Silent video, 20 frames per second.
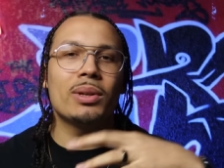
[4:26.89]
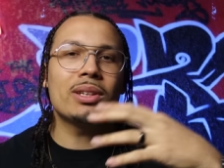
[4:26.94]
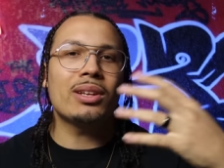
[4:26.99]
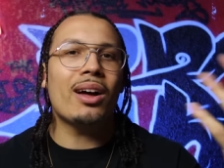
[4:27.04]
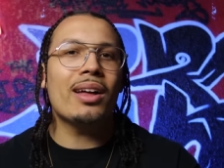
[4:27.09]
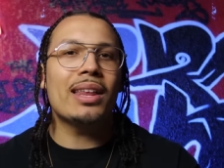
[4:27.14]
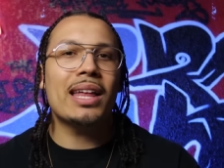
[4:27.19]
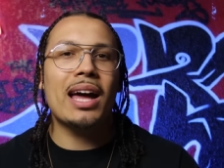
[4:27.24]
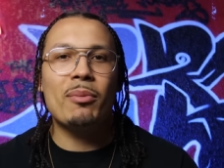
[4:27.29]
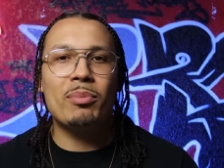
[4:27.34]
with
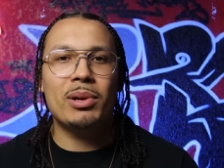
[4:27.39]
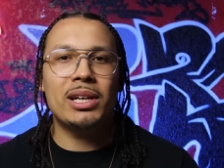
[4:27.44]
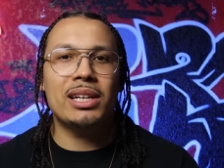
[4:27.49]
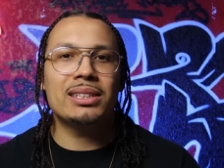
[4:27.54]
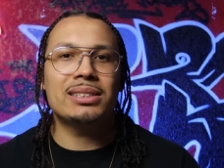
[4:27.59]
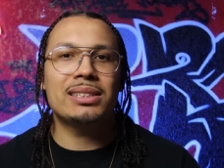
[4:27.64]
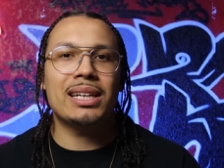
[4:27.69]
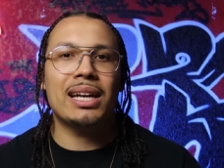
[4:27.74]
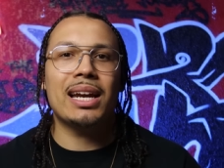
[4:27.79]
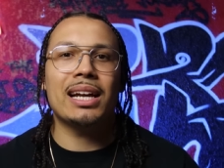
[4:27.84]
all that
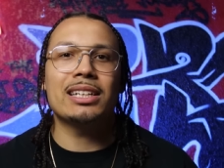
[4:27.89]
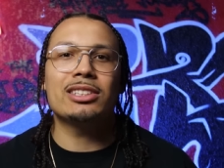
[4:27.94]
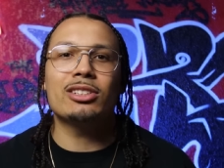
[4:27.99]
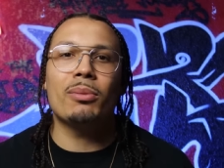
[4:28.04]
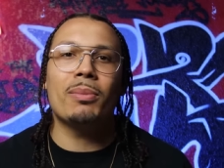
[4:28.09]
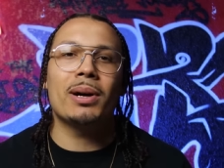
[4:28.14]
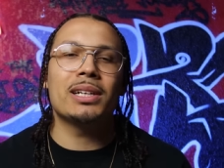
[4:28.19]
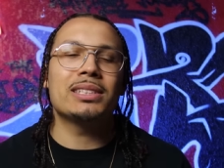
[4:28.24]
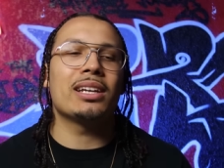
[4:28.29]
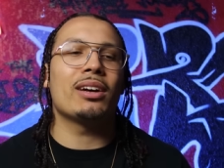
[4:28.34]
being said, I
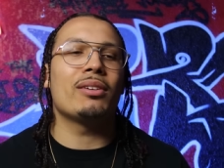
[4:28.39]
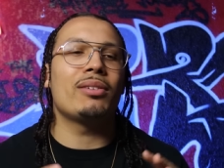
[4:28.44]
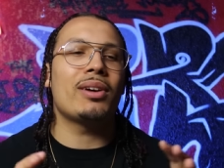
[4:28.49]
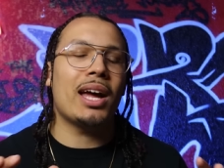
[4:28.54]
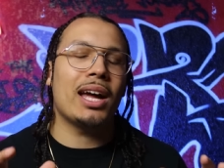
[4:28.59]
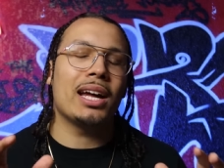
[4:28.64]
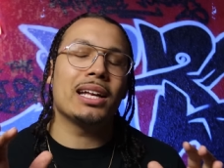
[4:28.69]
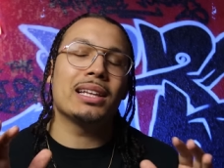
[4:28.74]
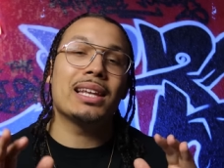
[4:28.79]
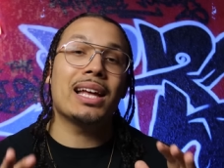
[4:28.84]
told myself,
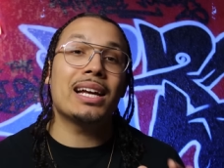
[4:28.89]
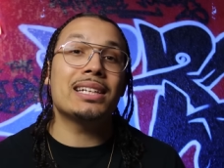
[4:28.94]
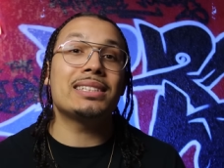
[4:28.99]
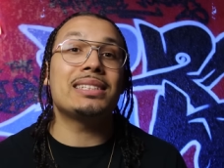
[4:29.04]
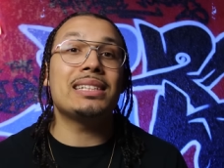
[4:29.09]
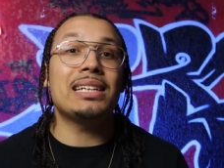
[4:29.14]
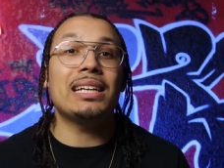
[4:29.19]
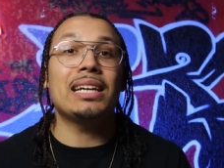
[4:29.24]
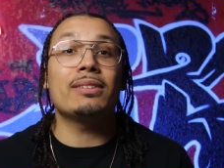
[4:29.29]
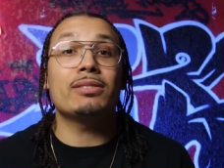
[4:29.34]
hey, let's
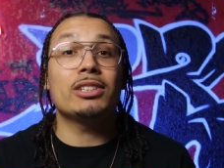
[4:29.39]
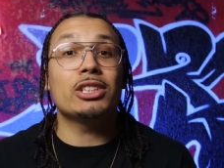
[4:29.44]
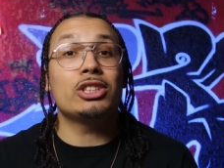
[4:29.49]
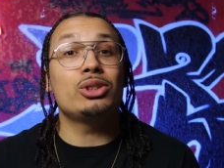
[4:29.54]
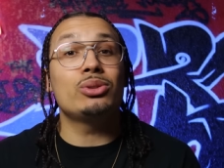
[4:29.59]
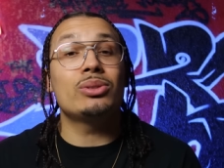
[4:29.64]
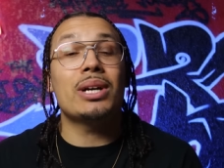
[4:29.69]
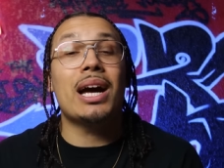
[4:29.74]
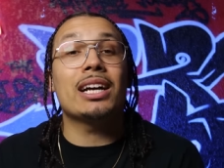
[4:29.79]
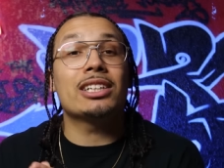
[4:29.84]
see if the
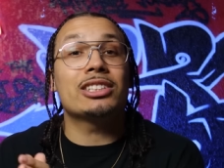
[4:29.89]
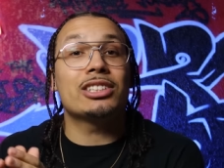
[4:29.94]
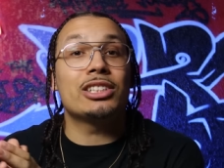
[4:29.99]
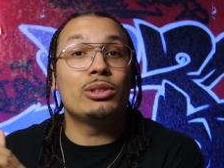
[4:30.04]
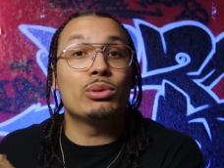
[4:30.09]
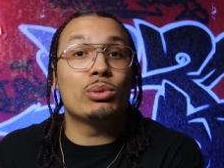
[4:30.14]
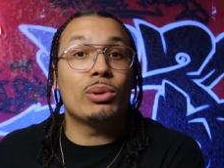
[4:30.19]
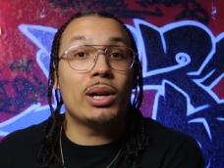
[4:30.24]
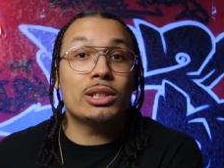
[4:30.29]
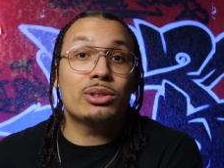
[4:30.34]
shoe
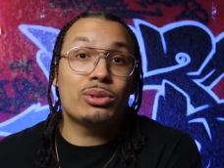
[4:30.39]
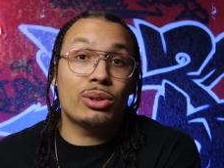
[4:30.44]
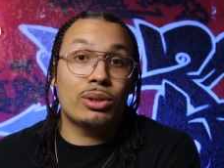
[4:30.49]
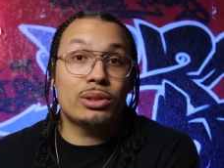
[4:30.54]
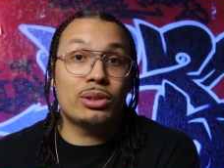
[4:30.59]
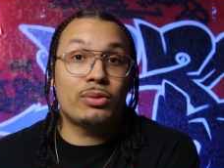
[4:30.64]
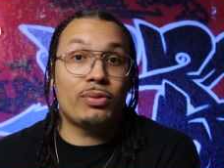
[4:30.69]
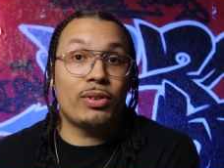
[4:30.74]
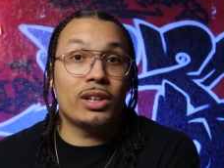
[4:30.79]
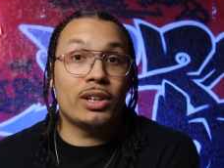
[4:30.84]
actually retros